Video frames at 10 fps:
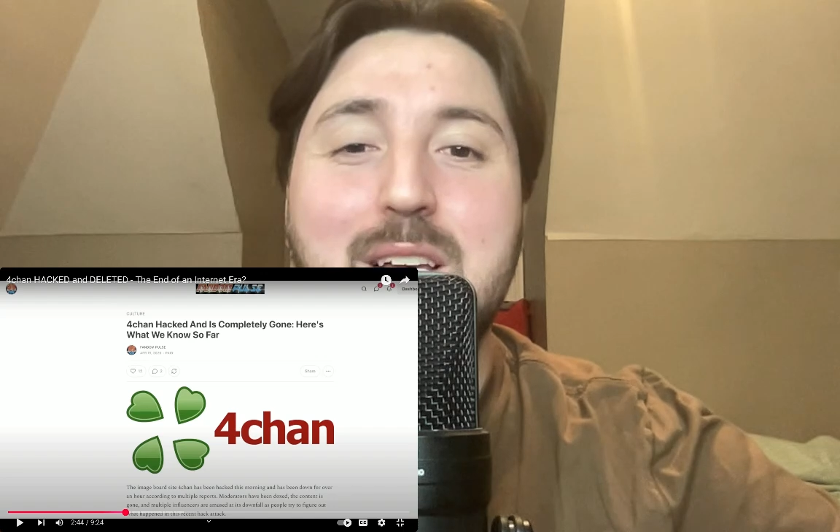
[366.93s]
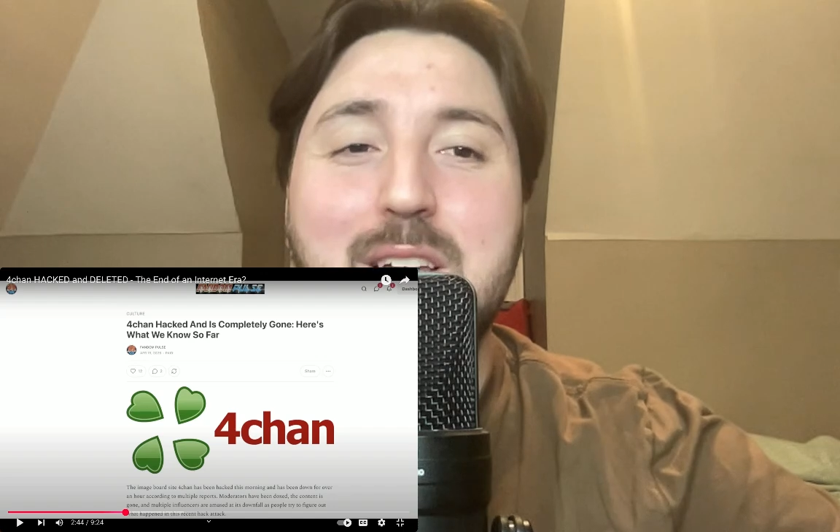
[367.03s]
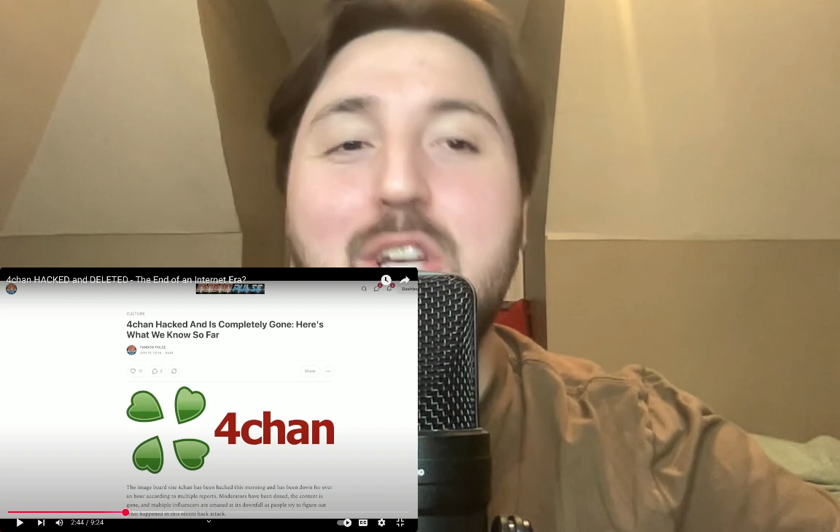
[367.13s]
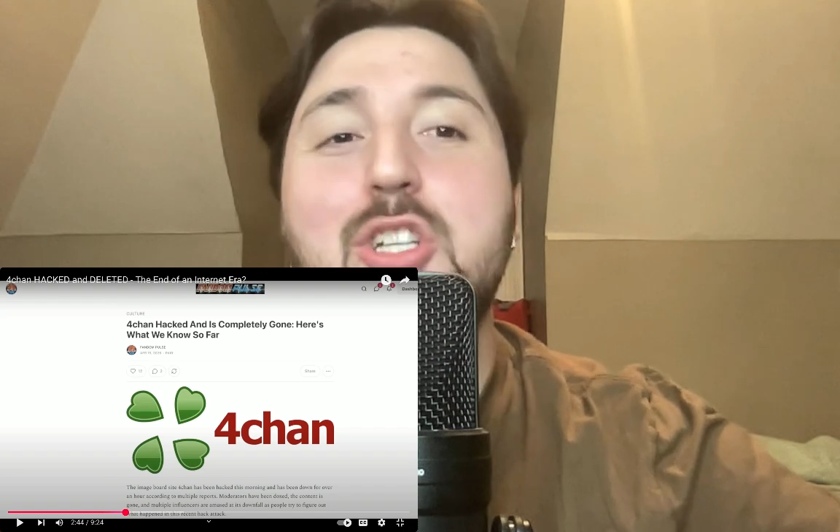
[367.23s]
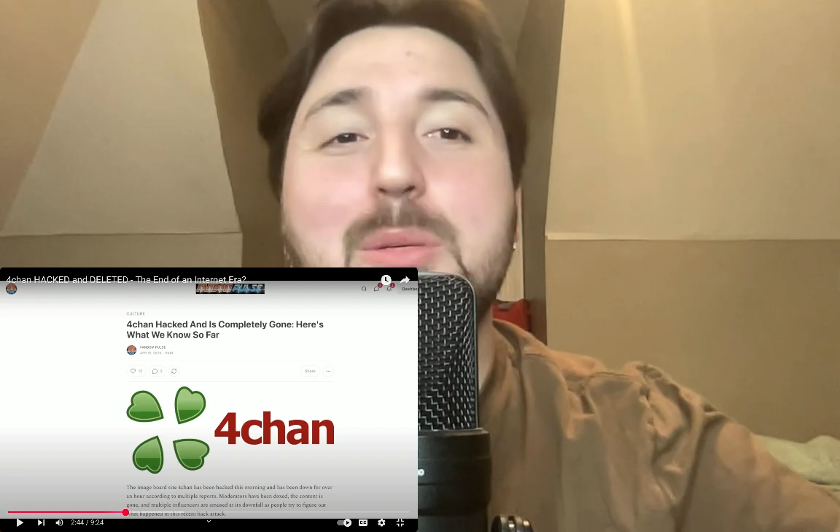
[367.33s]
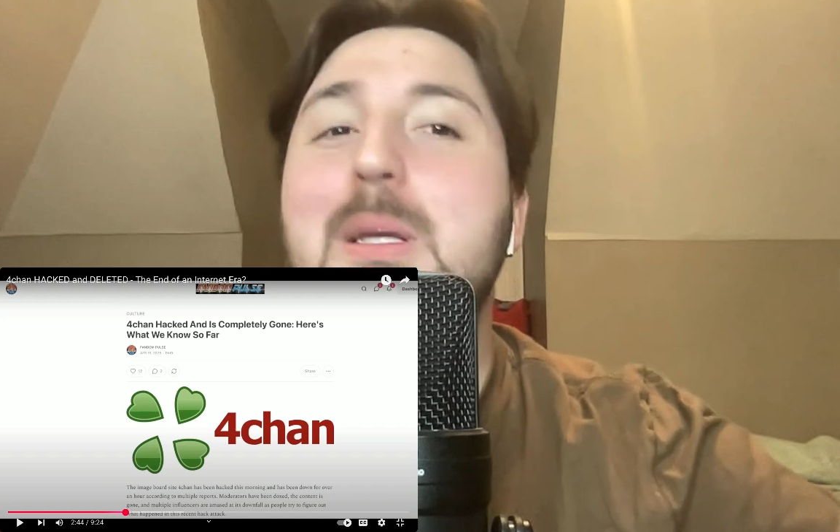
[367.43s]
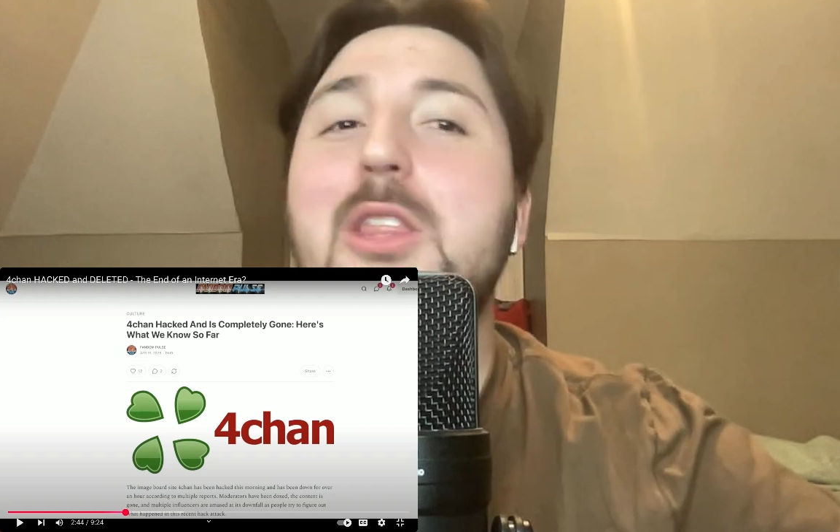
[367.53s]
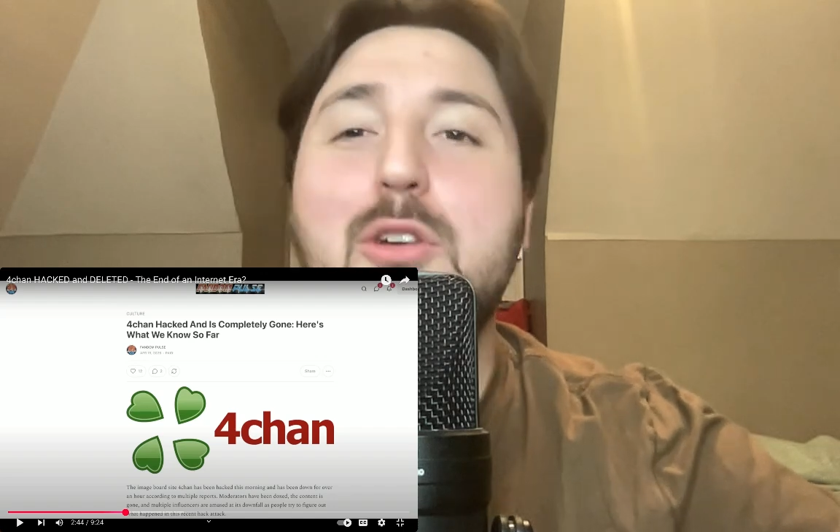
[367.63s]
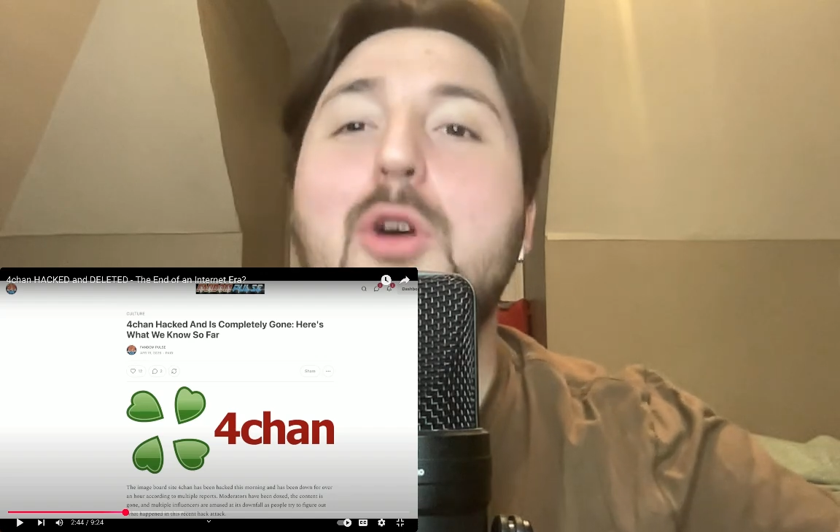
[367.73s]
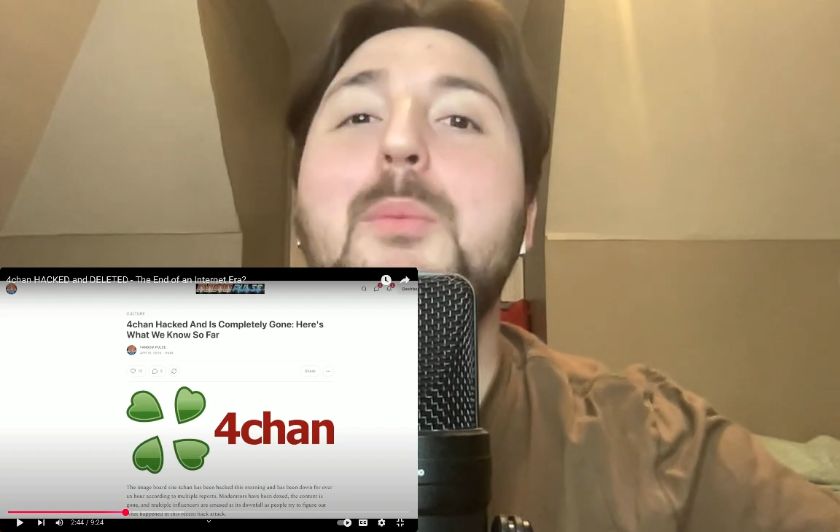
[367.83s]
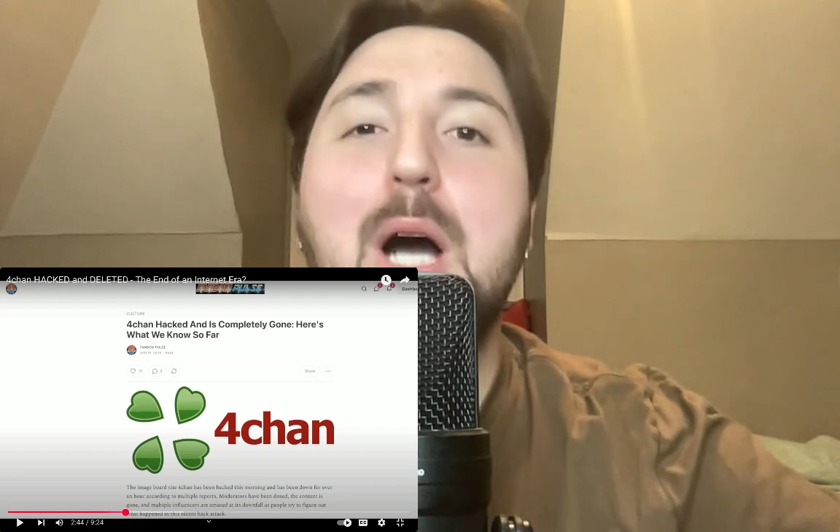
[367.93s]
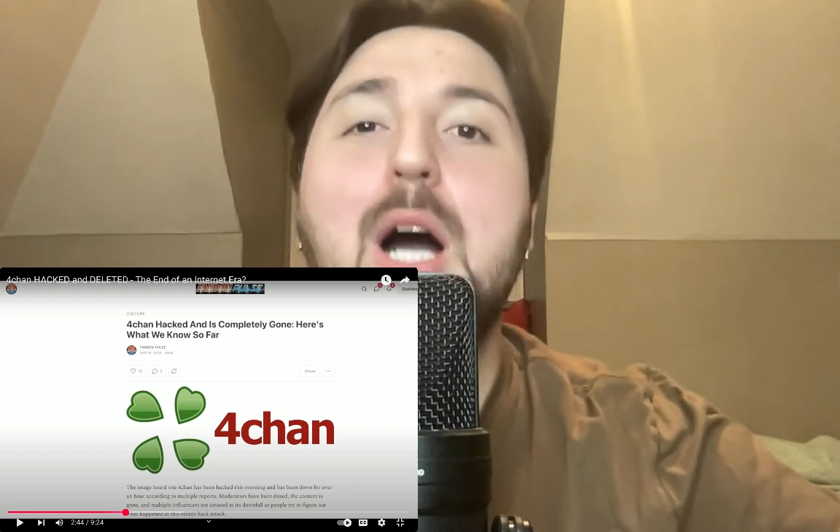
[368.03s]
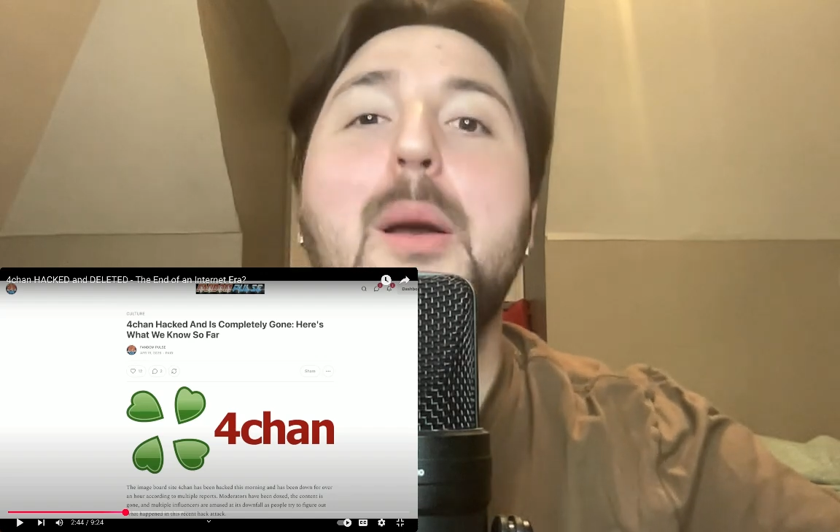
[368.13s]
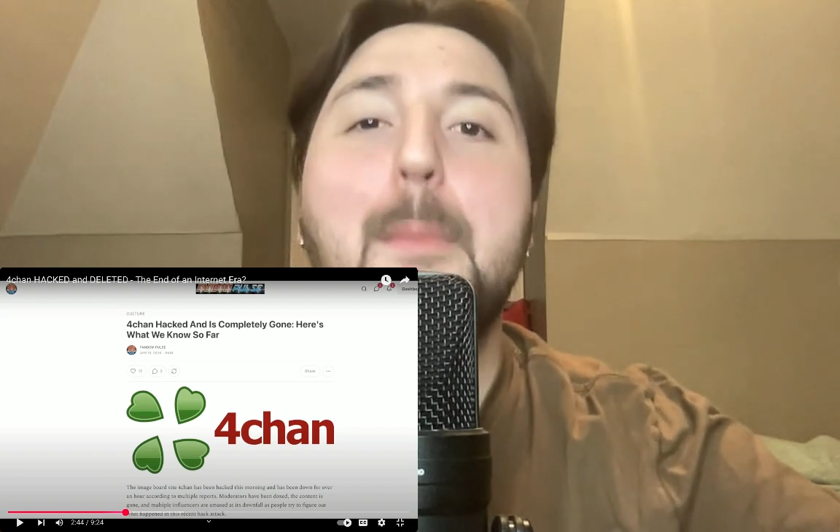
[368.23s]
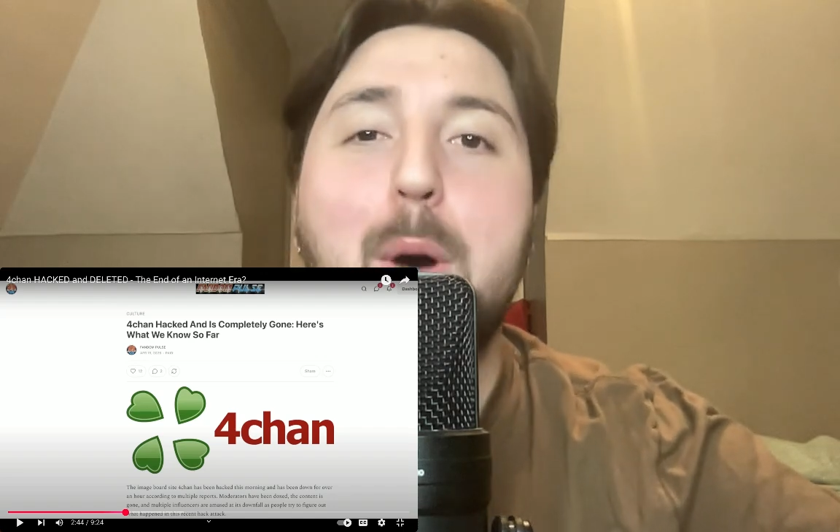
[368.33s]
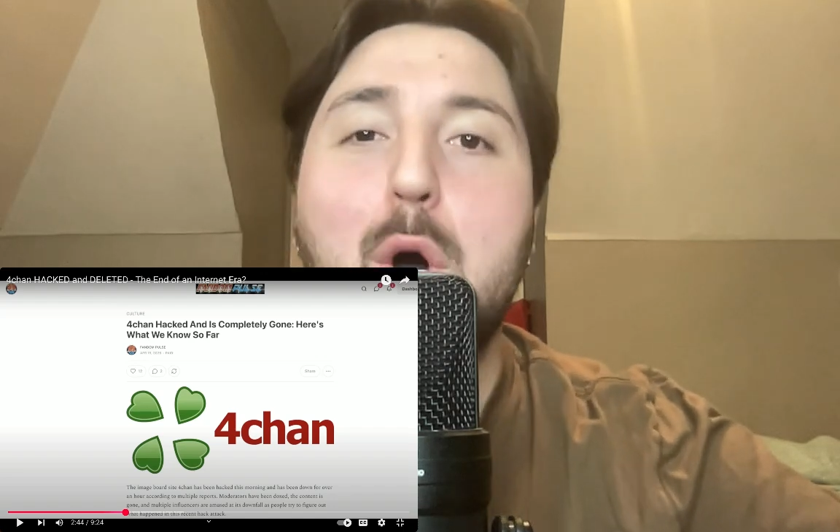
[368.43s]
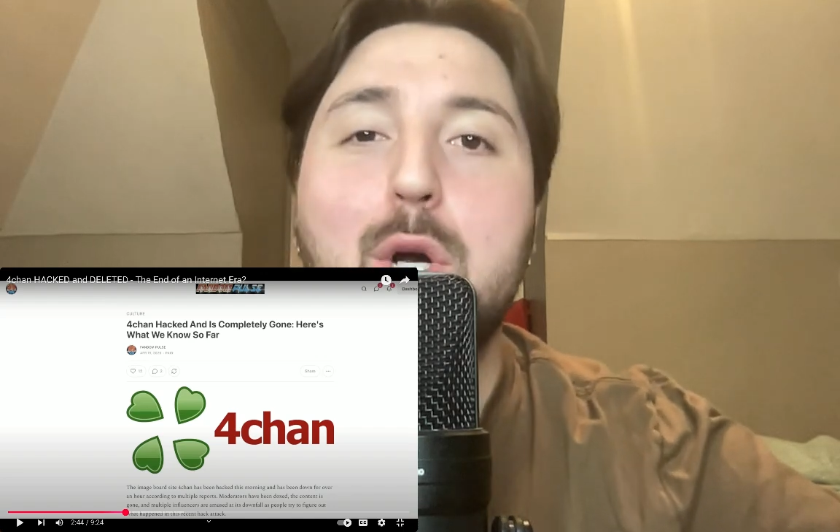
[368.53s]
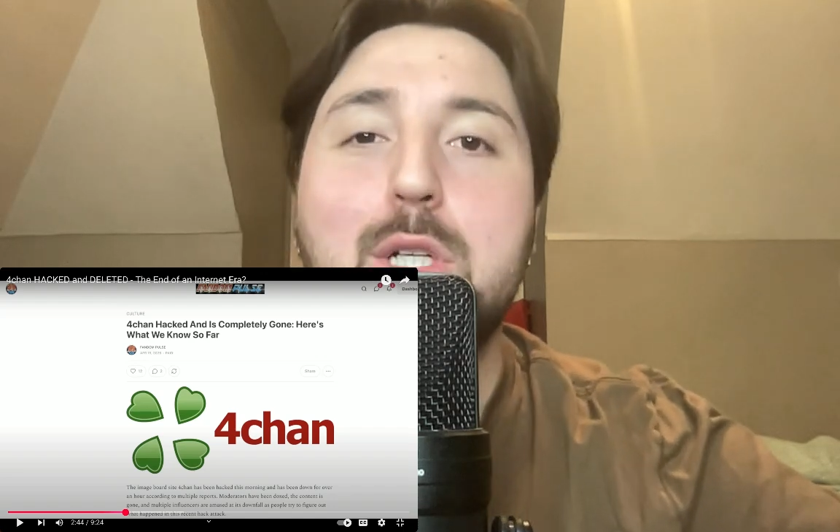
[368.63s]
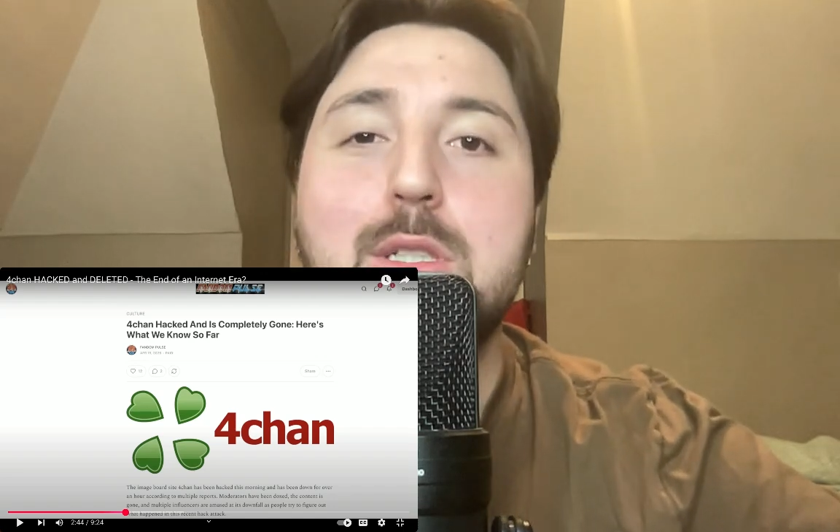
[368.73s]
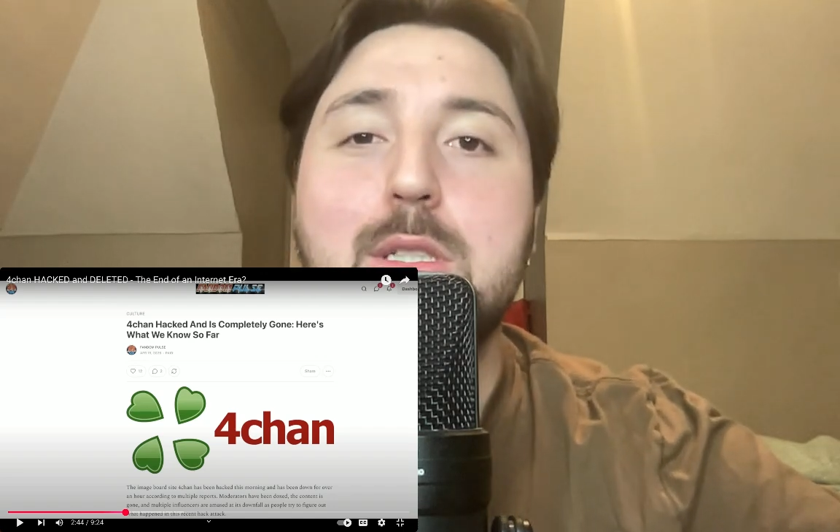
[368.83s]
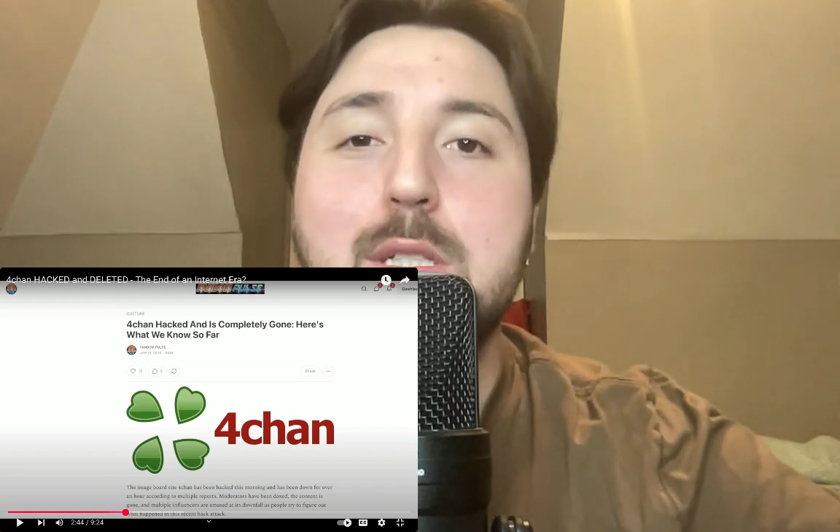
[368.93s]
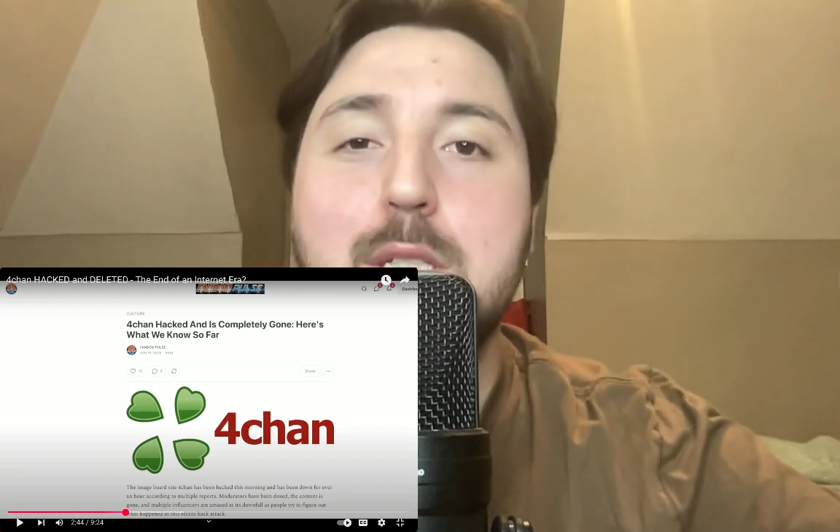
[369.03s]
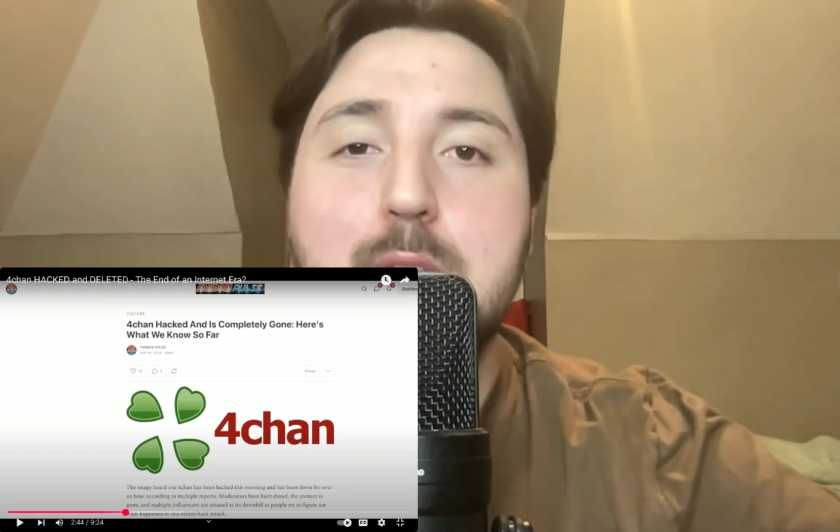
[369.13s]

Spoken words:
You should be thrown behind bars.